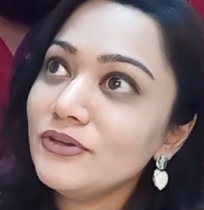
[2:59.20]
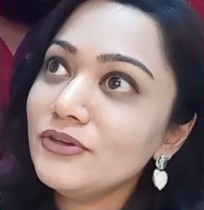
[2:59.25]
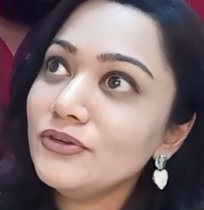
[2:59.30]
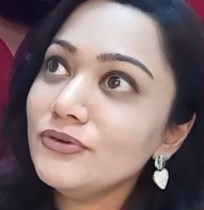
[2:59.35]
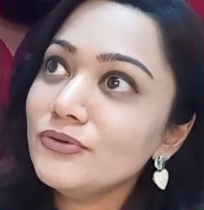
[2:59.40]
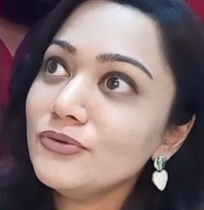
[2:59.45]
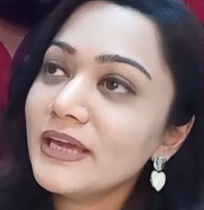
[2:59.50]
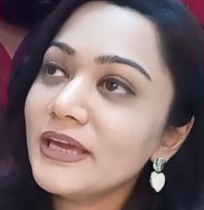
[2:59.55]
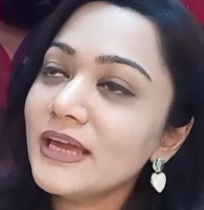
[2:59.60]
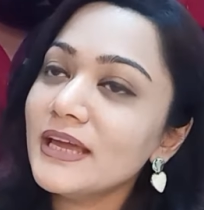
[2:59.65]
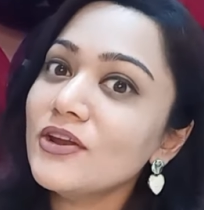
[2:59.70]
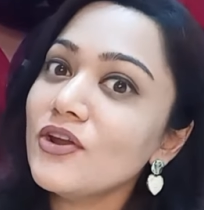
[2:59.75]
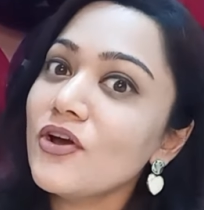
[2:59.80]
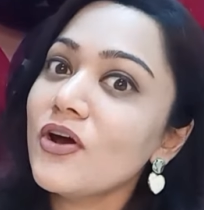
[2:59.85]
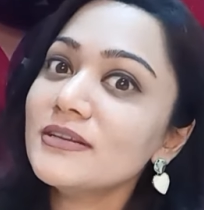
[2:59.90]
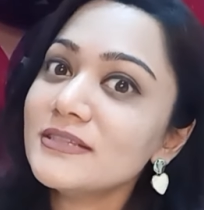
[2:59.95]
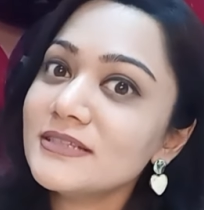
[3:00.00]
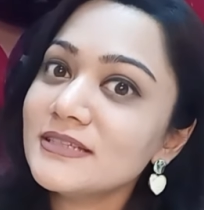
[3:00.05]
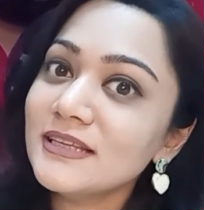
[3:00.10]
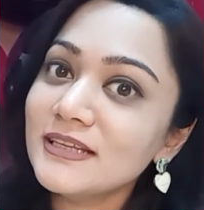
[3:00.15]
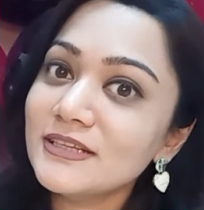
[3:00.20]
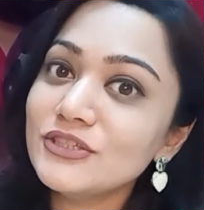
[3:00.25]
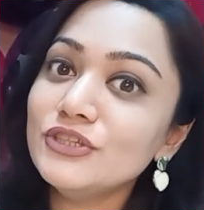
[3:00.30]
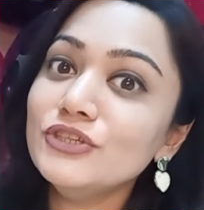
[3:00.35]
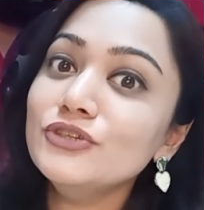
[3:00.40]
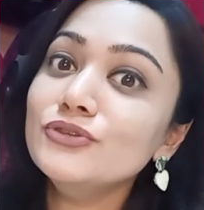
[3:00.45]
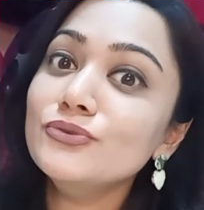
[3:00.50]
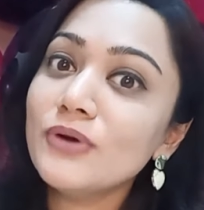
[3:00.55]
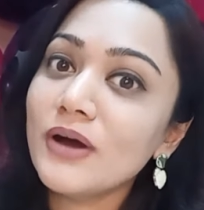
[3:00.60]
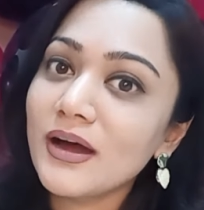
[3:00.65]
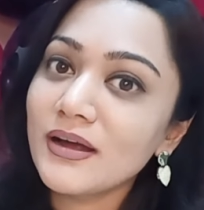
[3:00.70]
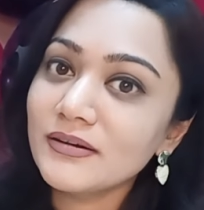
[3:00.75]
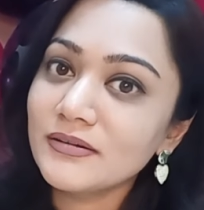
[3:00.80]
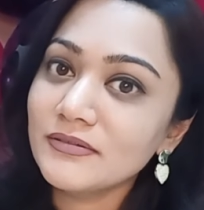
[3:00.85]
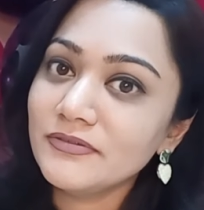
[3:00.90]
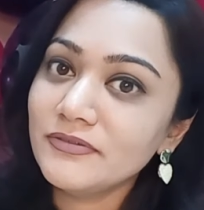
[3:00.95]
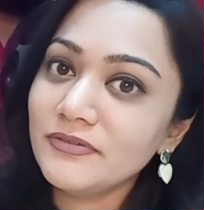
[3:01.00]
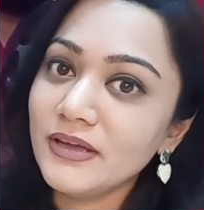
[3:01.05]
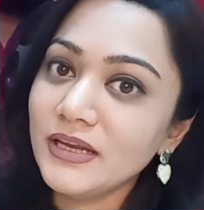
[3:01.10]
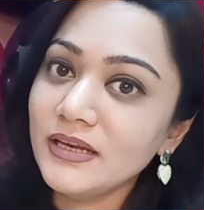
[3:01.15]
You cannot say that you are
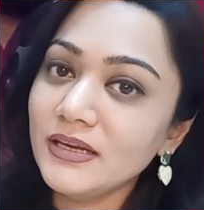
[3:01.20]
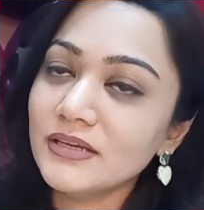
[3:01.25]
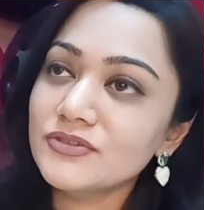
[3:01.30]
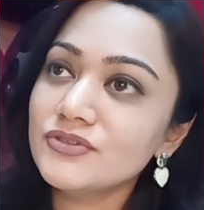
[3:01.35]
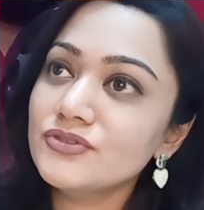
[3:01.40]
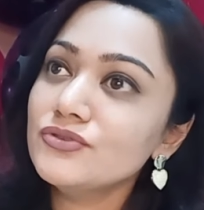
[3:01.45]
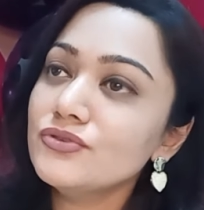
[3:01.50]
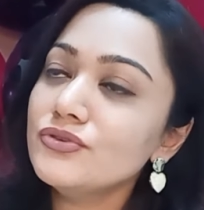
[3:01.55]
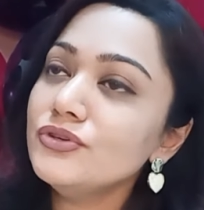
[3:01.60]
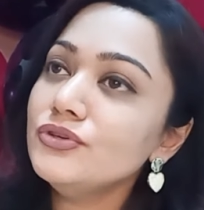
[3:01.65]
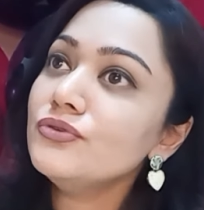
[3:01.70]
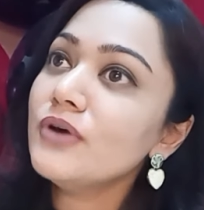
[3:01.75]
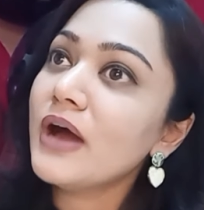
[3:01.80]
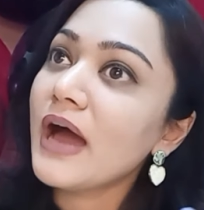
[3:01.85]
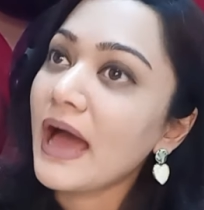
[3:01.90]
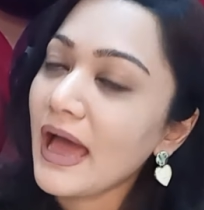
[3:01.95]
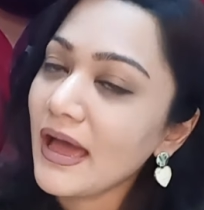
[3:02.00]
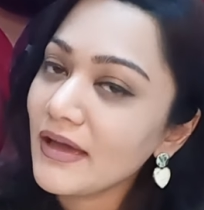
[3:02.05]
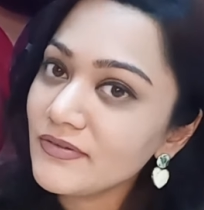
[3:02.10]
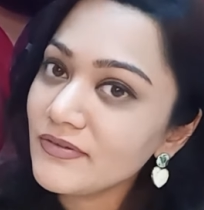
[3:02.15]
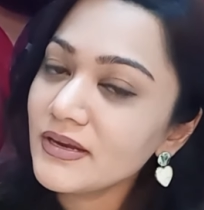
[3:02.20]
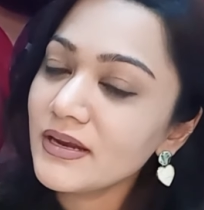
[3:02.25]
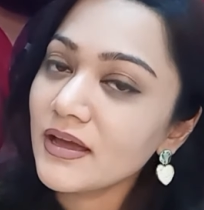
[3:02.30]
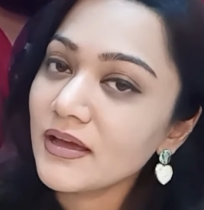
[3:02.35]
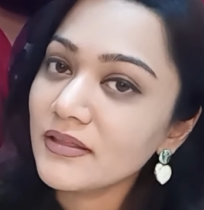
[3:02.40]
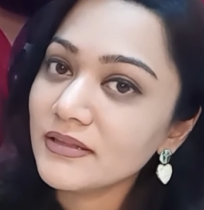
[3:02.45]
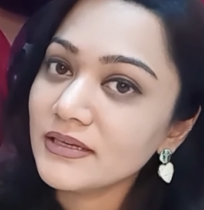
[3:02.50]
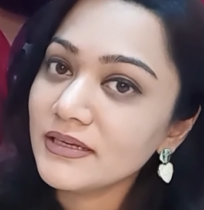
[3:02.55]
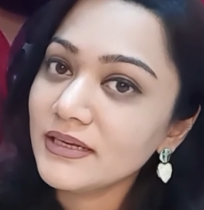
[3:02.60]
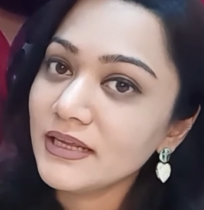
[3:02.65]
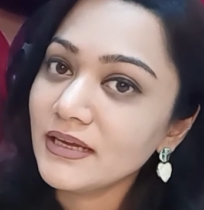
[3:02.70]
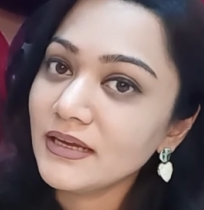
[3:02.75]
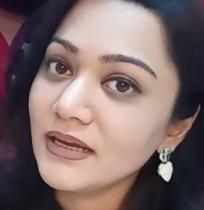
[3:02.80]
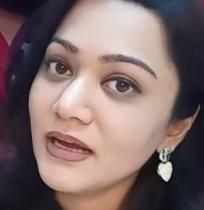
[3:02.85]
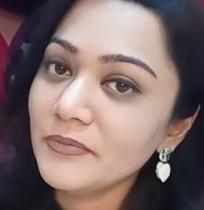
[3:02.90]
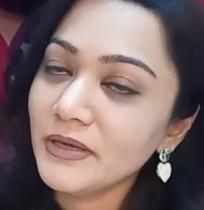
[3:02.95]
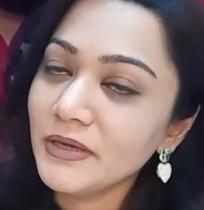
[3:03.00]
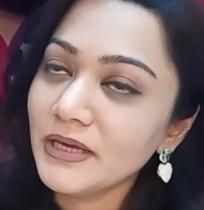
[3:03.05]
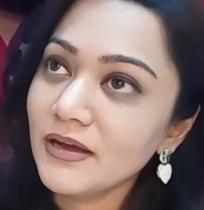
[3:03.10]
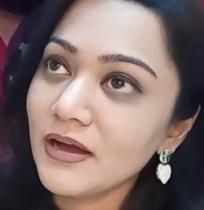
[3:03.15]
a failure. So you have another day
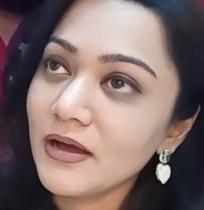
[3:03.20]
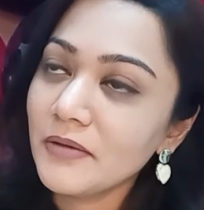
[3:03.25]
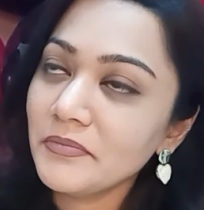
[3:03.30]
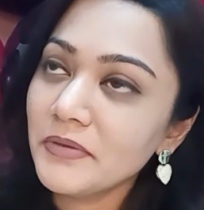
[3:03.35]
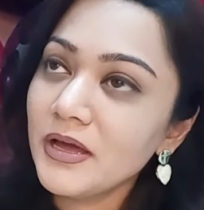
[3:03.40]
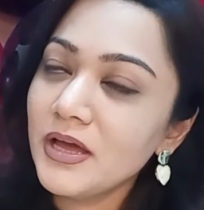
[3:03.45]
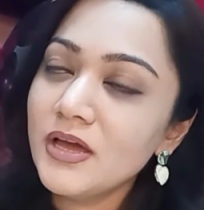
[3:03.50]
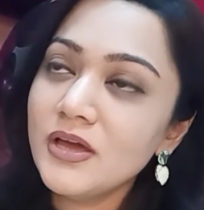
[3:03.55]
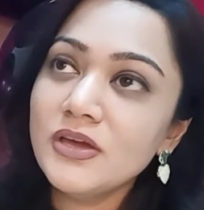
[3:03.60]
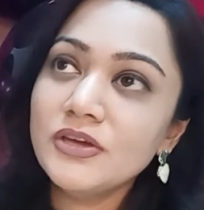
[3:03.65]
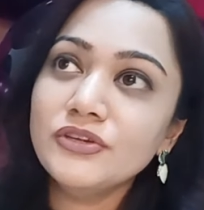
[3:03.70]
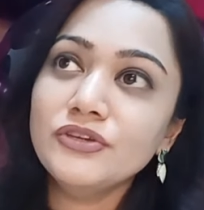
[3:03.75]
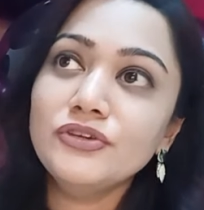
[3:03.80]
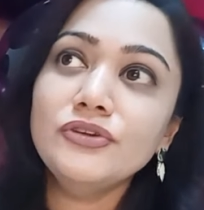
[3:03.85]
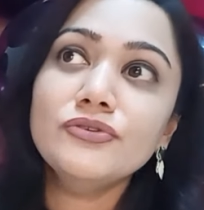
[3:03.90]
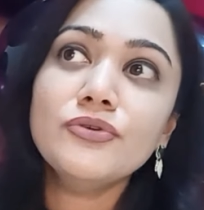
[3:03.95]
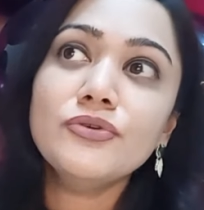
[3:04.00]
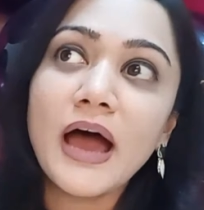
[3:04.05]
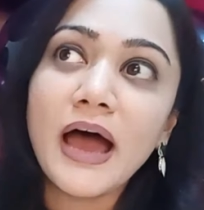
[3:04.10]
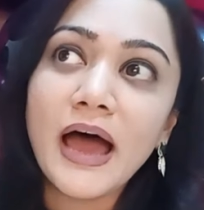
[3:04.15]
coming up, you